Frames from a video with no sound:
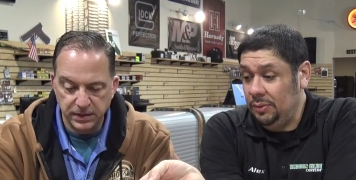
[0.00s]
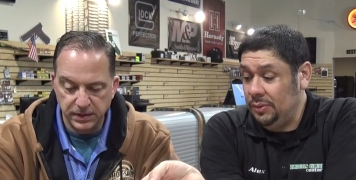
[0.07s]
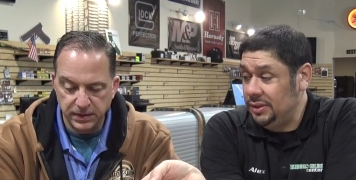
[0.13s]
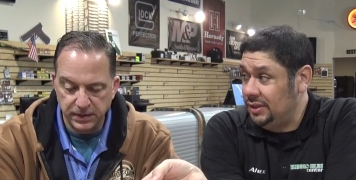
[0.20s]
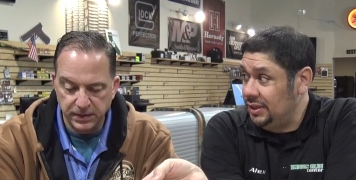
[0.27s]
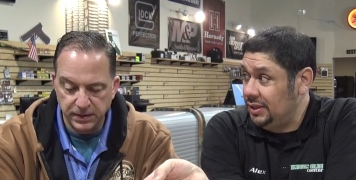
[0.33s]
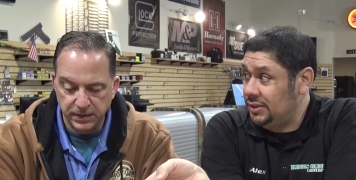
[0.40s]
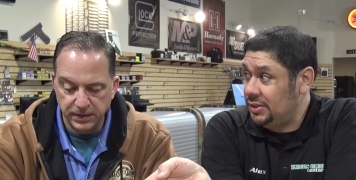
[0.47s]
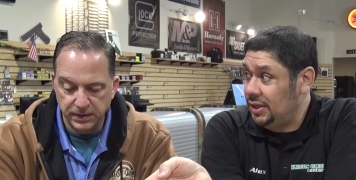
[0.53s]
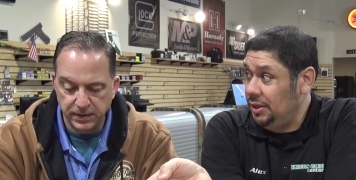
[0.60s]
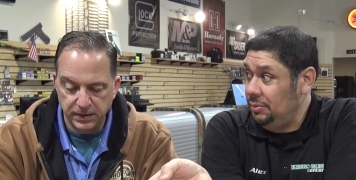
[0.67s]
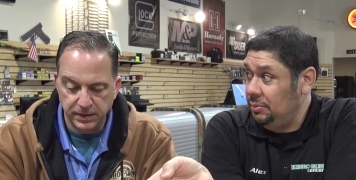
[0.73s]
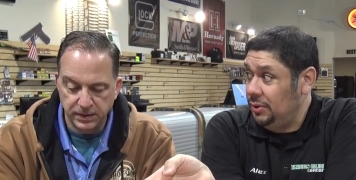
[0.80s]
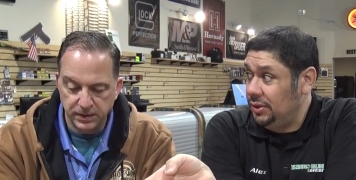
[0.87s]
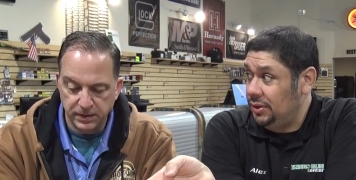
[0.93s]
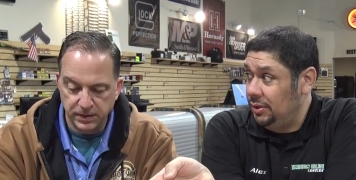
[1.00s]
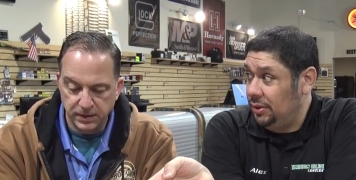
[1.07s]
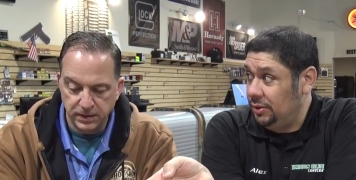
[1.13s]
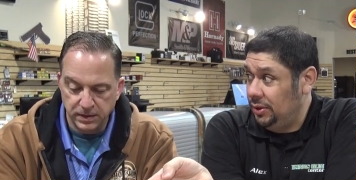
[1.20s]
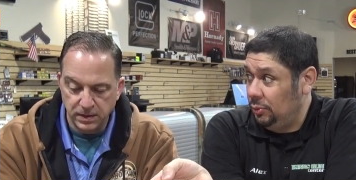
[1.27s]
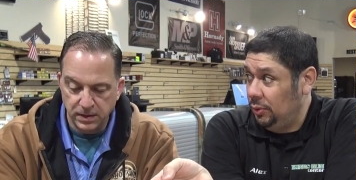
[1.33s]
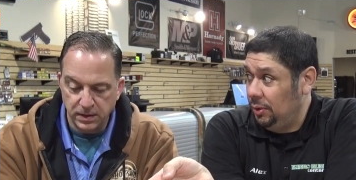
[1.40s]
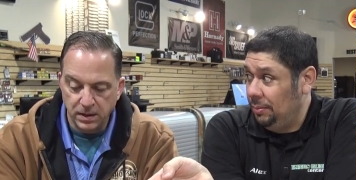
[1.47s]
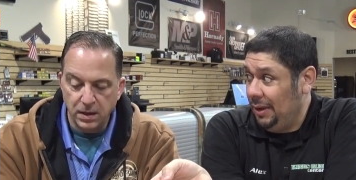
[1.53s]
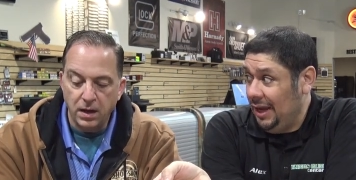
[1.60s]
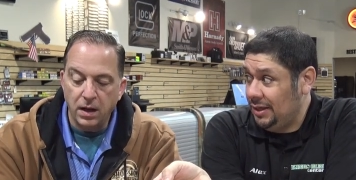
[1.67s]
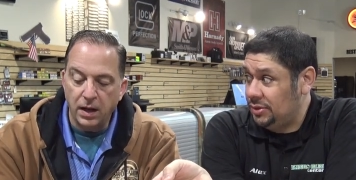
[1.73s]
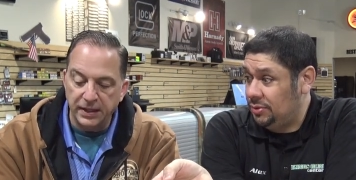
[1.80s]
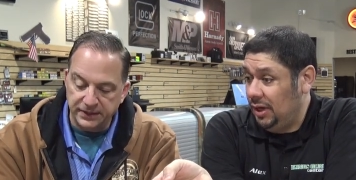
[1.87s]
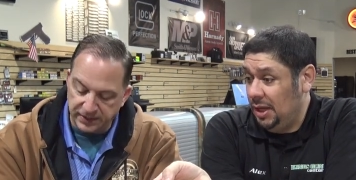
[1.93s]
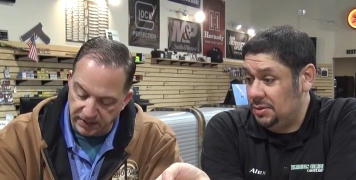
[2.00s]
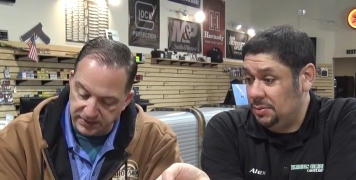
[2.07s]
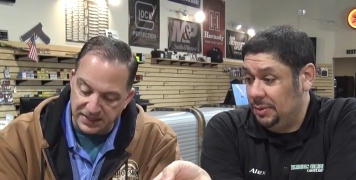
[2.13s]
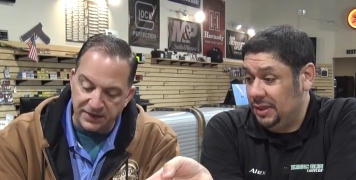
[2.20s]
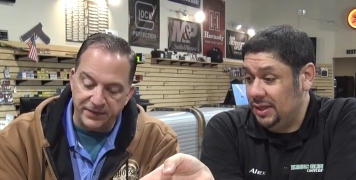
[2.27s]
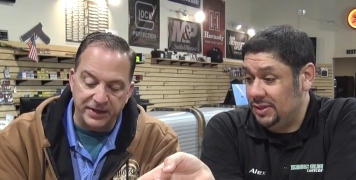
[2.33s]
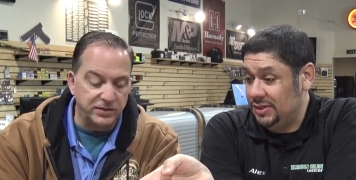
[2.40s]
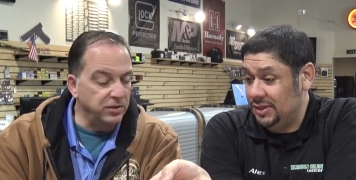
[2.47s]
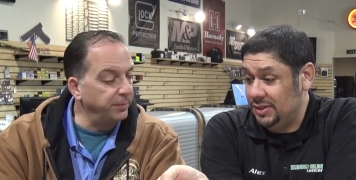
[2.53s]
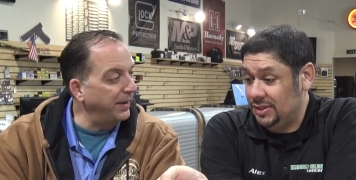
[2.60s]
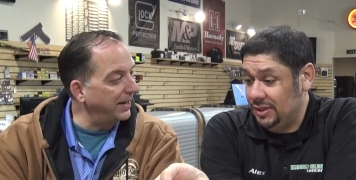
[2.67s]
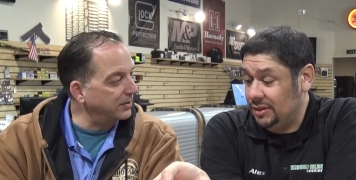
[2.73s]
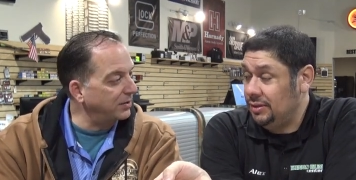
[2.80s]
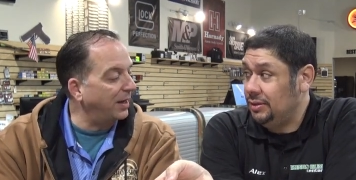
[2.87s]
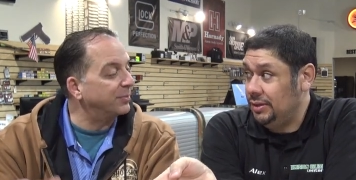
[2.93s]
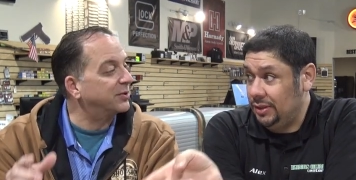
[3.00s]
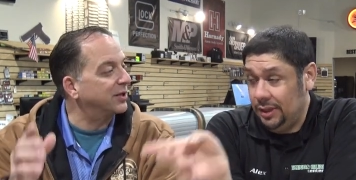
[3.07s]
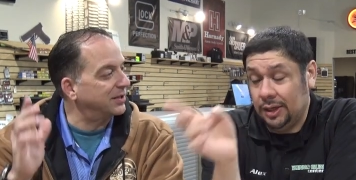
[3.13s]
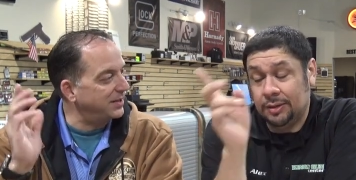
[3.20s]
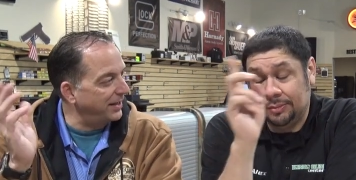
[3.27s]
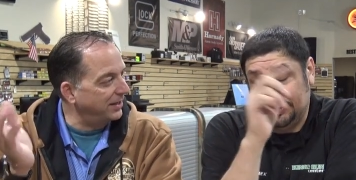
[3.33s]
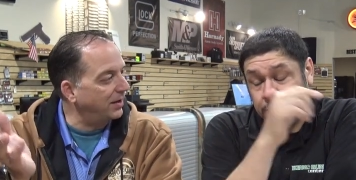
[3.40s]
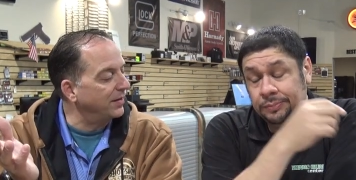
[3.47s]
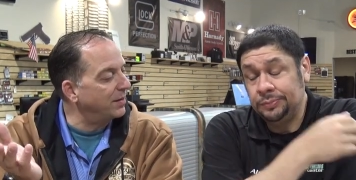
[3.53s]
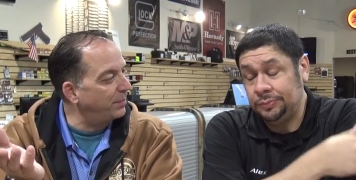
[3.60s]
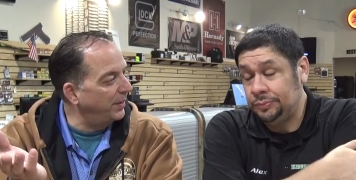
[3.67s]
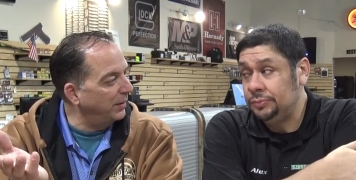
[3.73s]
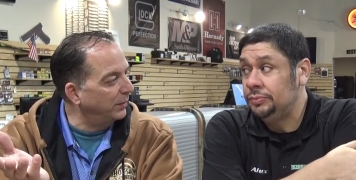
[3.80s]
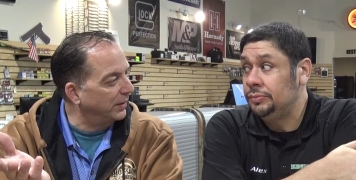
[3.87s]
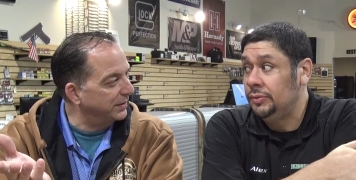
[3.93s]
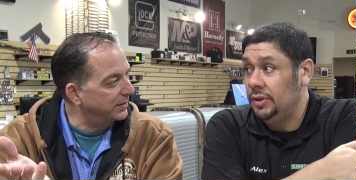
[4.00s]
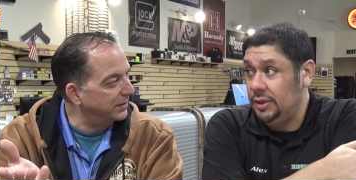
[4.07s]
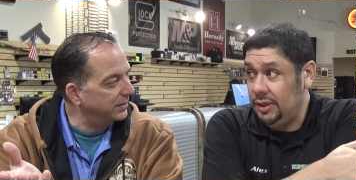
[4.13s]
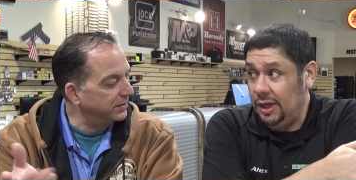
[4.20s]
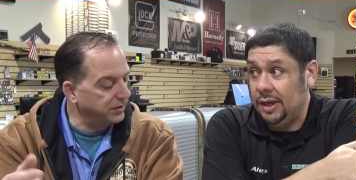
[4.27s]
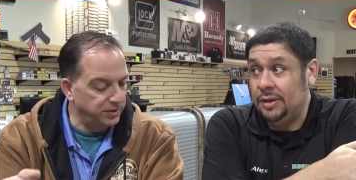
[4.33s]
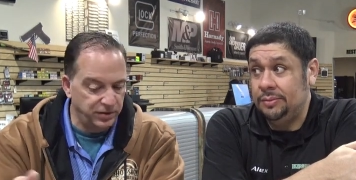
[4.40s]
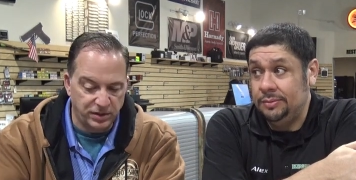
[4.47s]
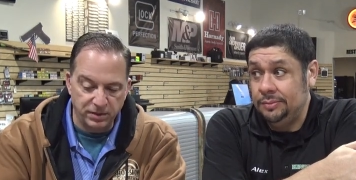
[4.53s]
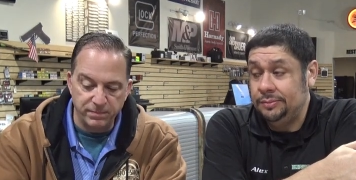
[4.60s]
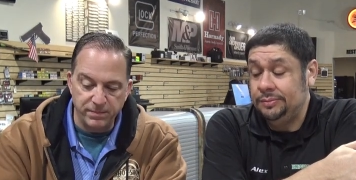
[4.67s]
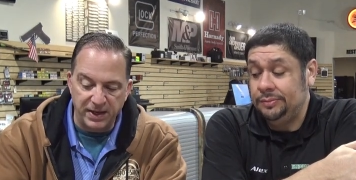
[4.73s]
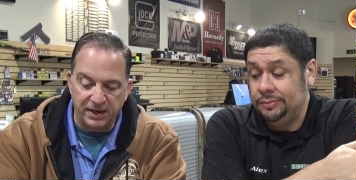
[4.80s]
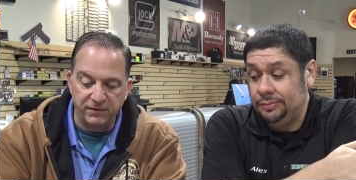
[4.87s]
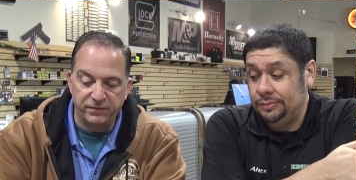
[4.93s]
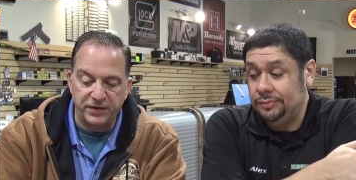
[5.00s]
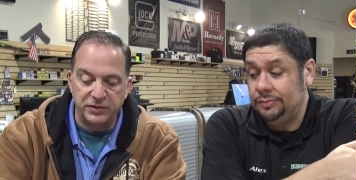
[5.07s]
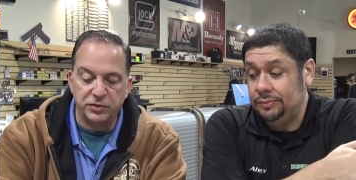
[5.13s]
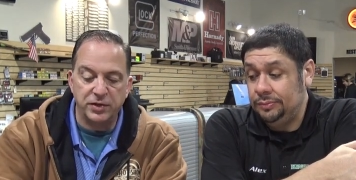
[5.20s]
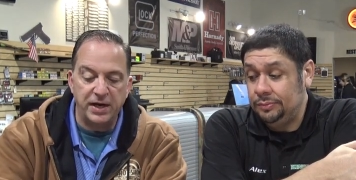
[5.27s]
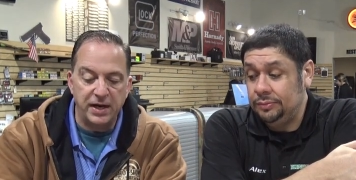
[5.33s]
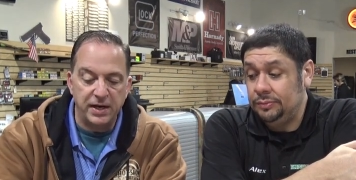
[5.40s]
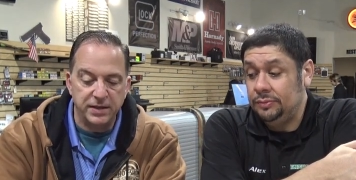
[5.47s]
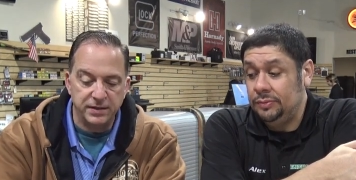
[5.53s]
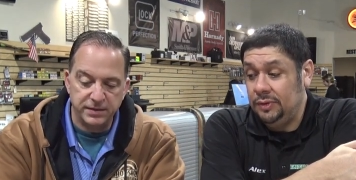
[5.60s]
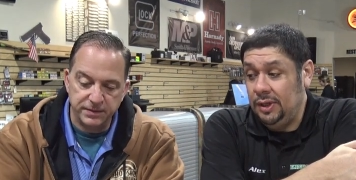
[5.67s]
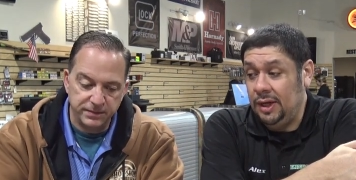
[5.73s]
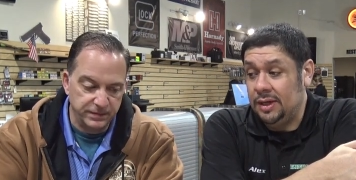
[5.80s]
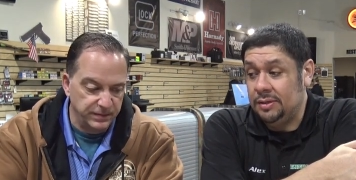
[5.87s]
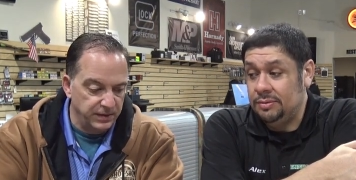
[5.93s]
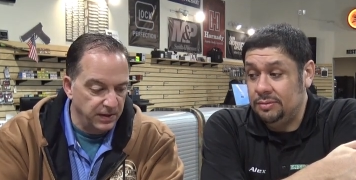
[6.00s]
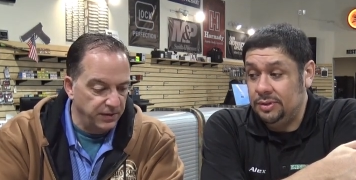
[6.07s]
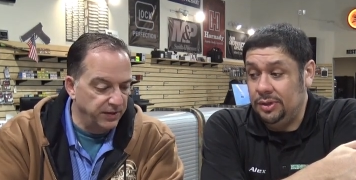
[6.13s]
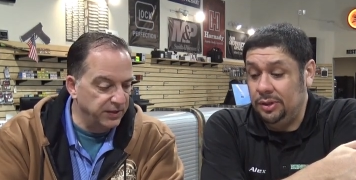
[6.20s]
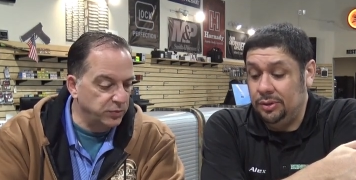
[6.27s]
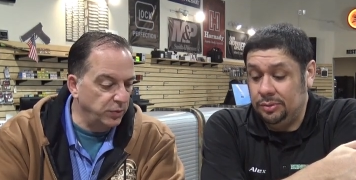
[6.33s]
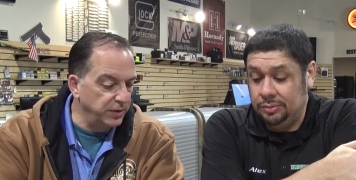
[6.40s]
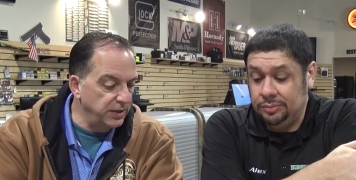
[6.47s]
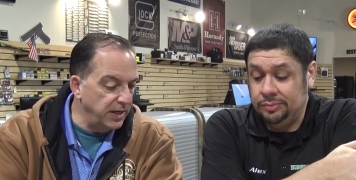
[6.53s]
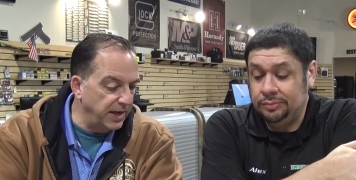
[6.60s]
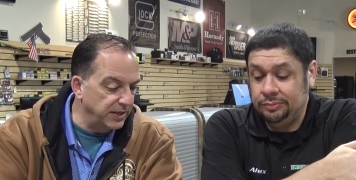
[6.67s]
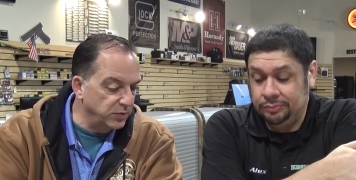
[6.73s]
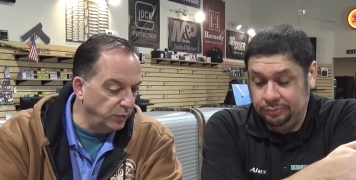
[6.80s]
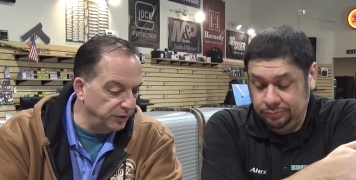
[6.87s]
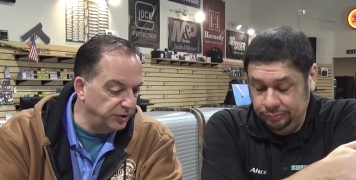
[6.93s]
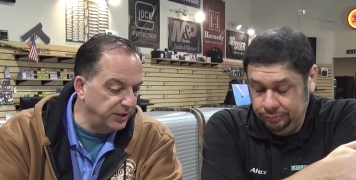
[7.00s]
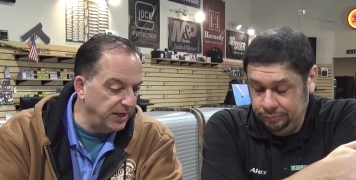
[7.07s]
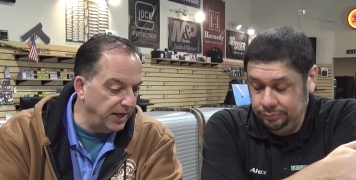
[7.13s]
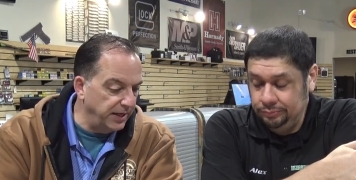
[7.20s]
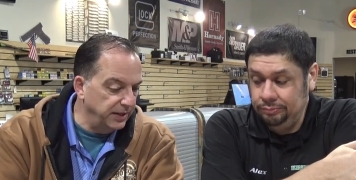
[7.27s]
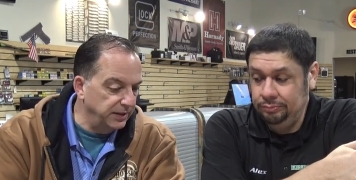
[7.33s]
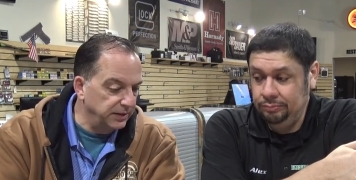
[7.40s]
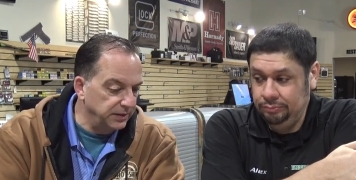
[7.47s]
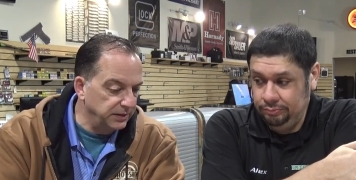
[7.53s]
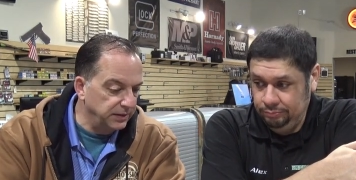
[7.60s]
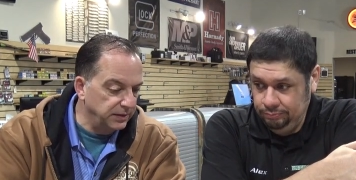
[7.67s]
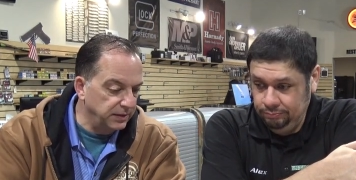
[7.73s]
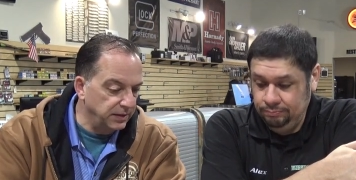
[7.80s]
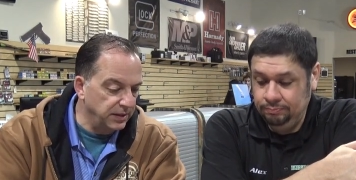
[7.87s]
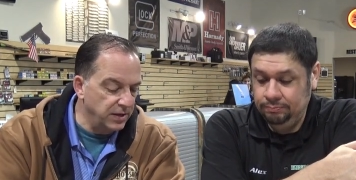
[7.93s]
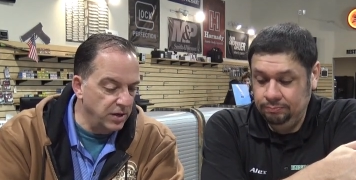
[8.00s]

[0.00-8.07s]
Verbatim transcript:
Speaker 1: Well, that one does come with the rear back
Speaker 2: straps. It does have extra back straps, just like on the big ones. Yeah. So you can make it fit your hand. Yeah. So this one has what you got.